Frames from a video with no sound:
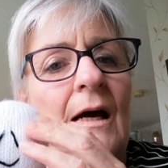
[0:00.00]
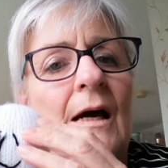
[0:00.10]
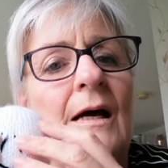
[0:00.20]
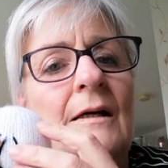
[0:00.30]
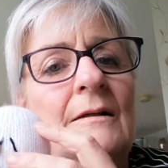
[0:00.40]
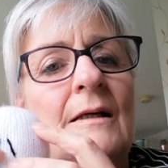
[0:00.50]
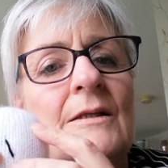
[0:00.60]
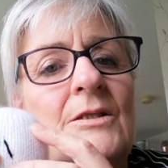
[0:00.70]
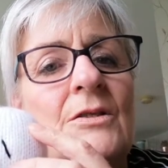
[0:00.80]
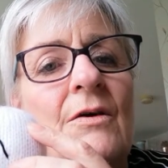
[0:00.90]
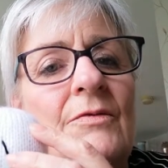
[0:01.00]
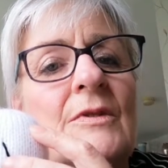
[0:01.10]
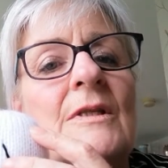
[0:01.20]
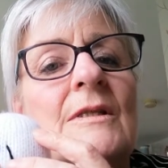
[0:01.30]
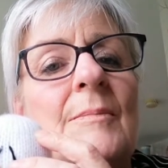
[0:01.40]
And I
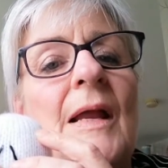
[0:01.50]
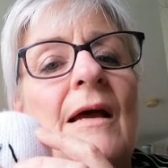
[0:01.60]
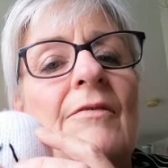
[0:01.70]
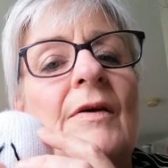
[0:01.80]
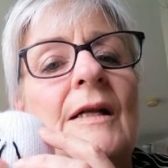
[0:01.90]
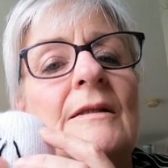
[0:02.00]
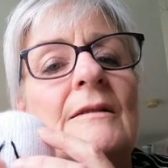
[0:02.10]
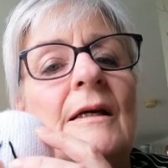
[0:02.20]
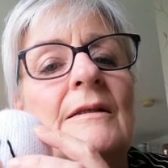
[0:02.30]
discovered that the black felt,